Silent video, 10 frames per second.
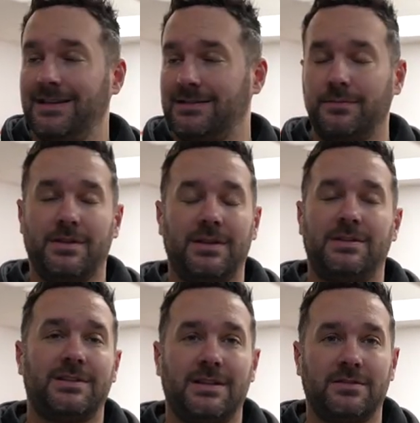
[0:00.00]
It's something he
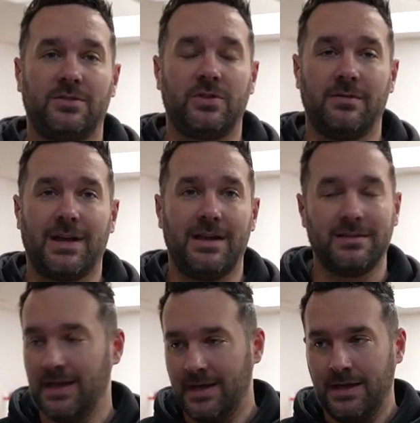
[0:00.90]
just has as a
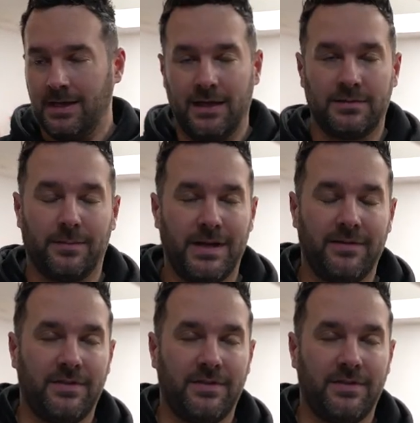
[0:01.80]
showcase. He's got plenty